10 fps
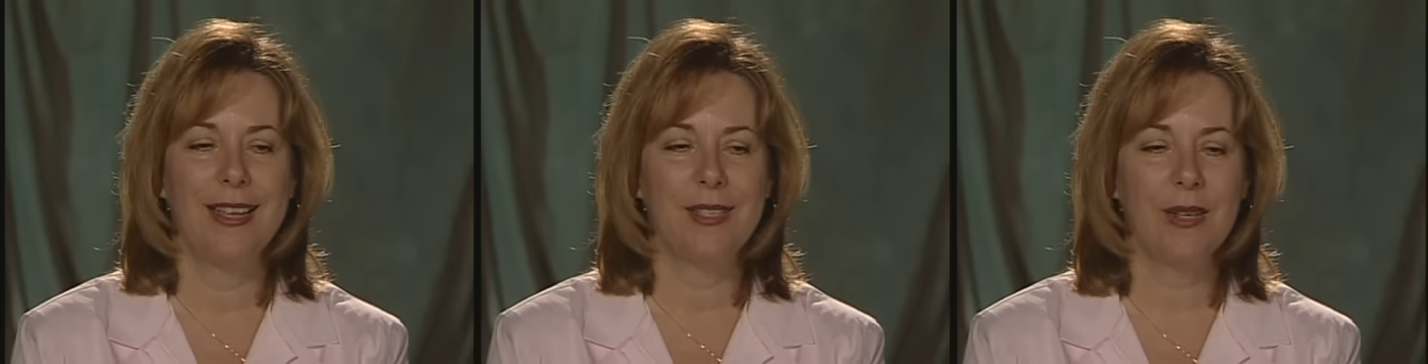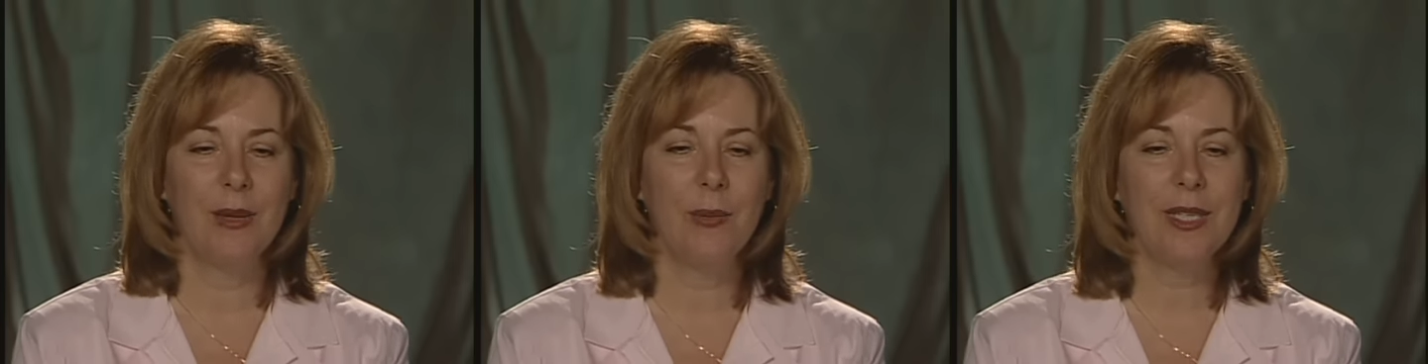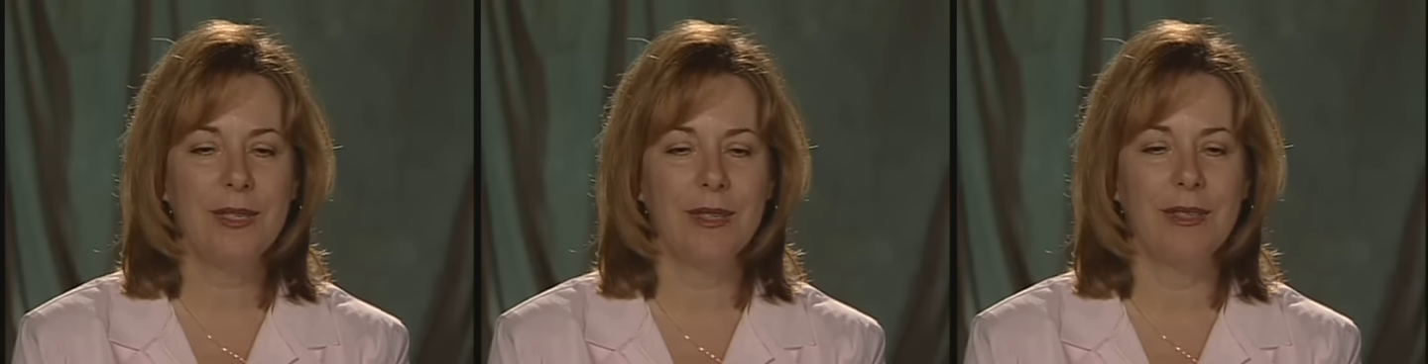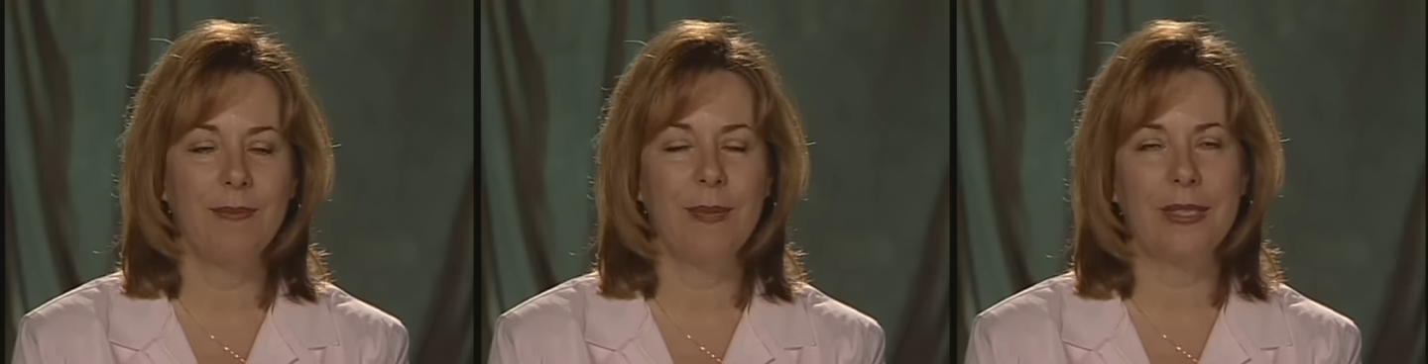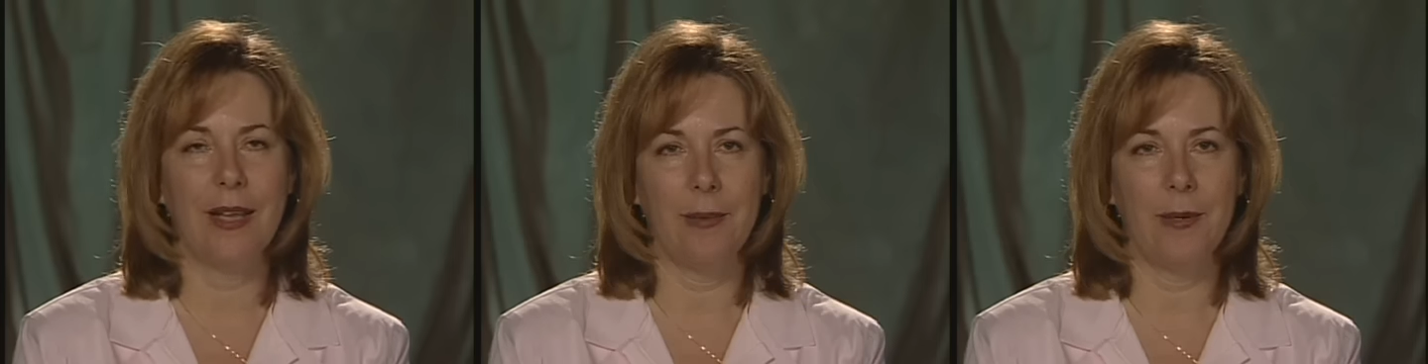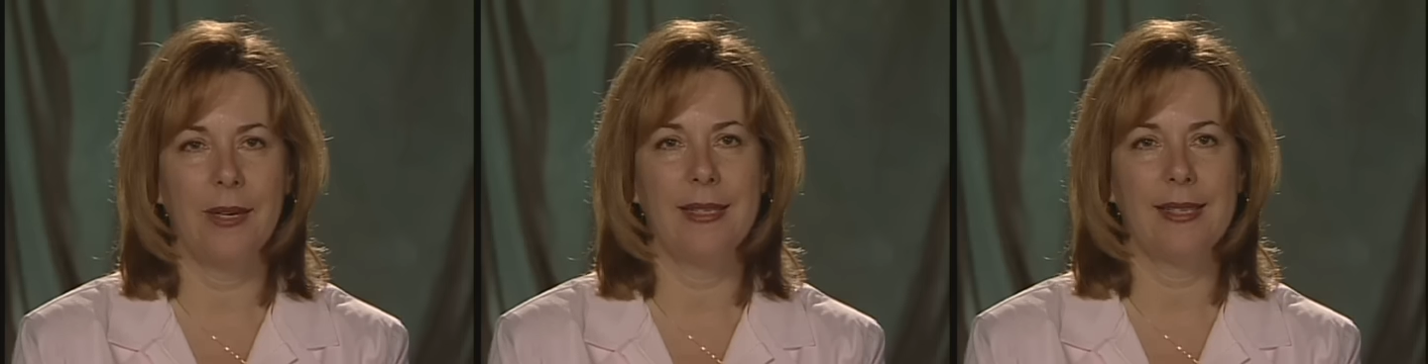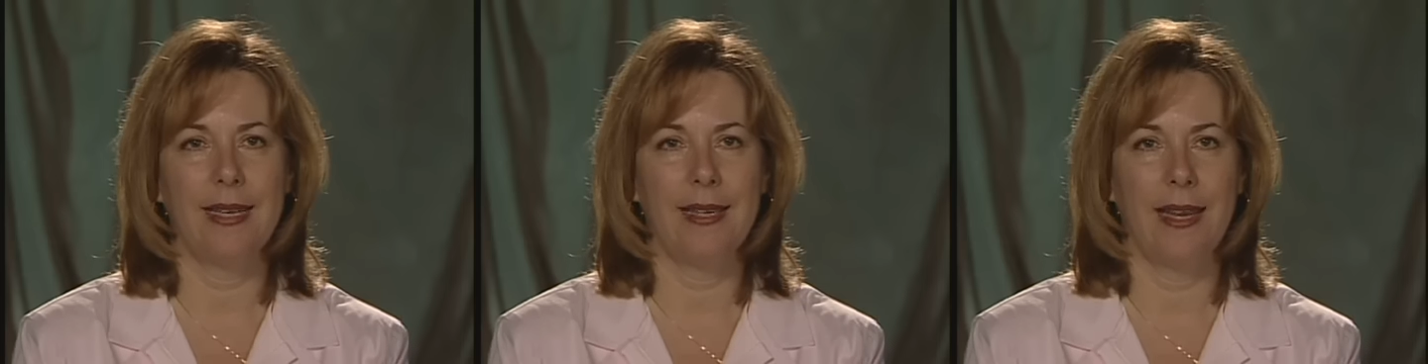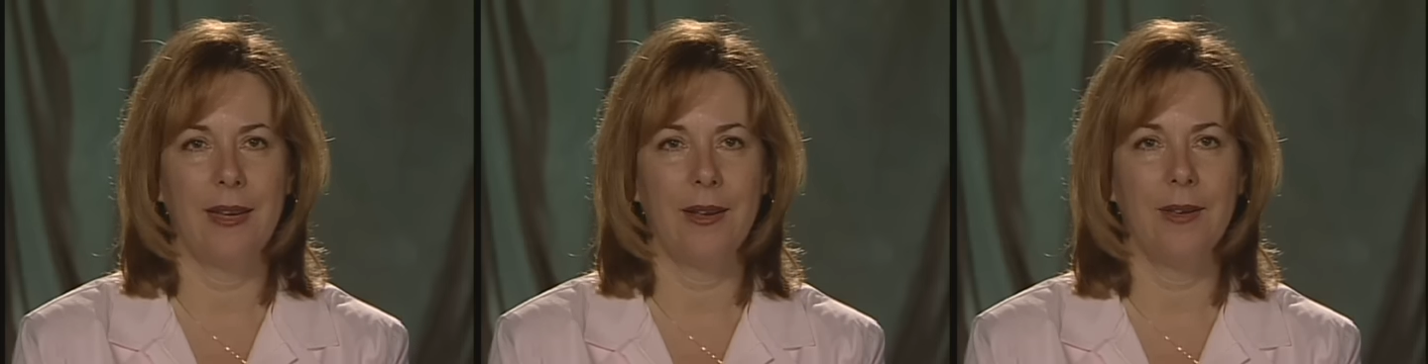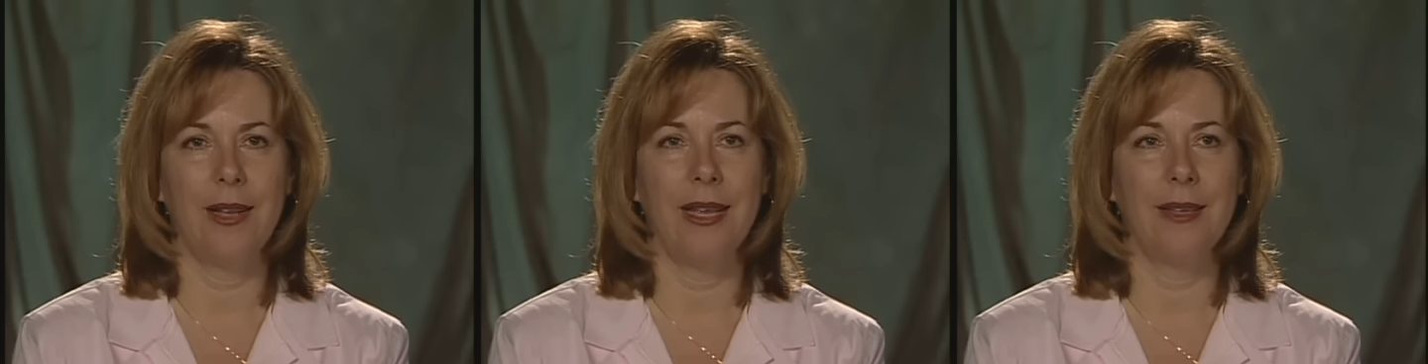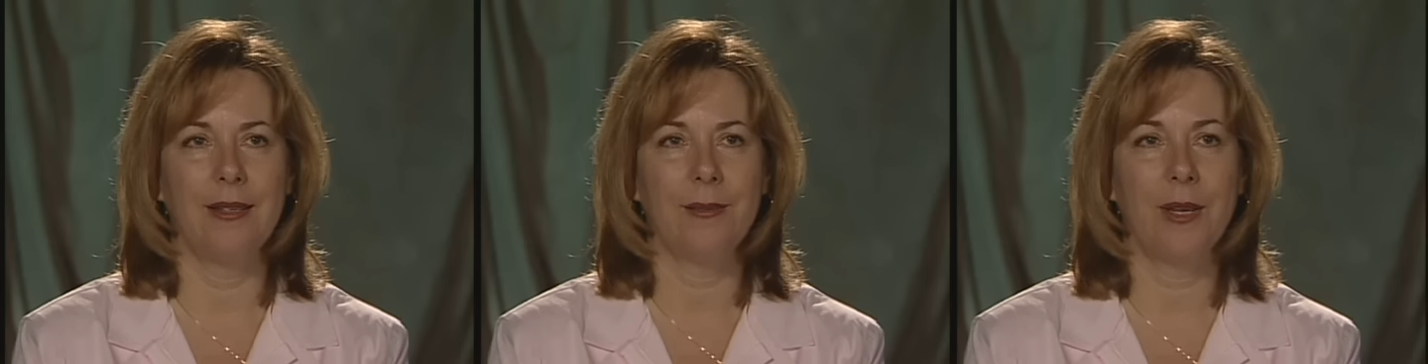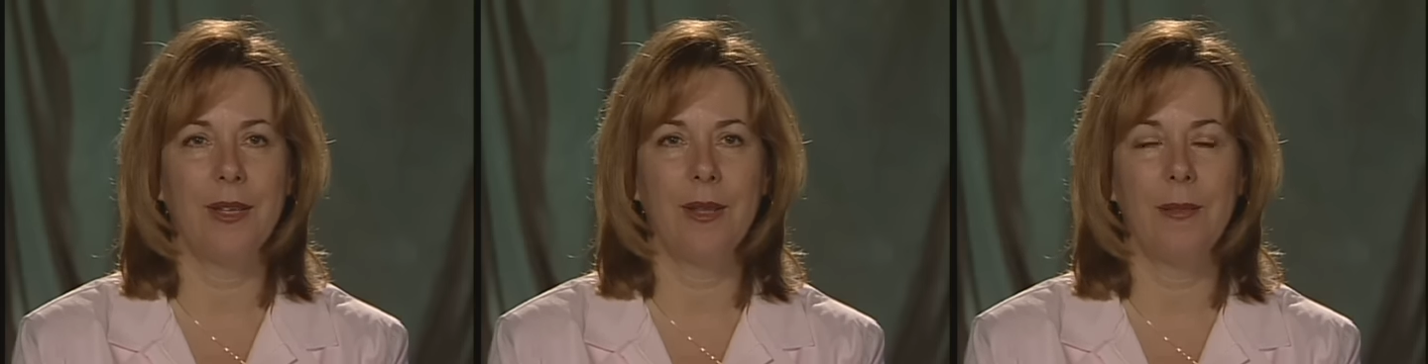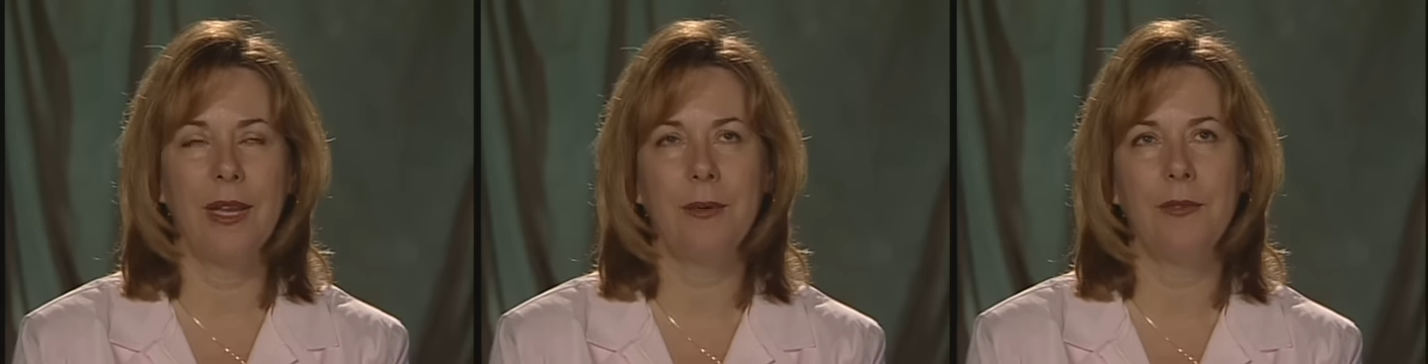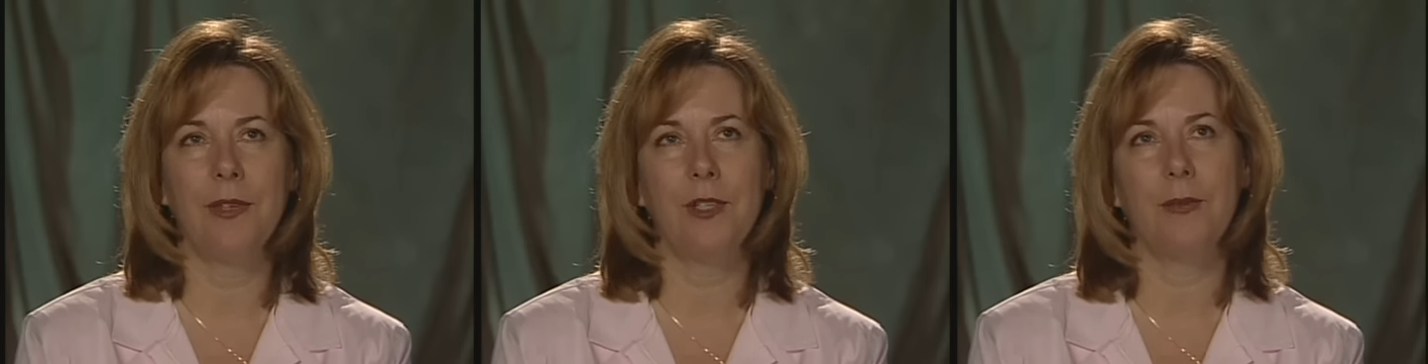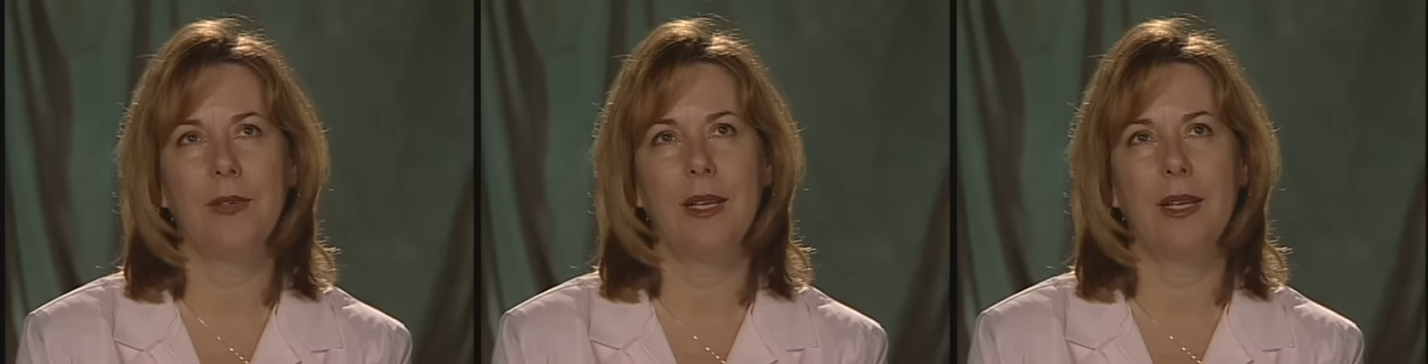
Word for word: So I went to the big library in San Diego and went on the microfiche,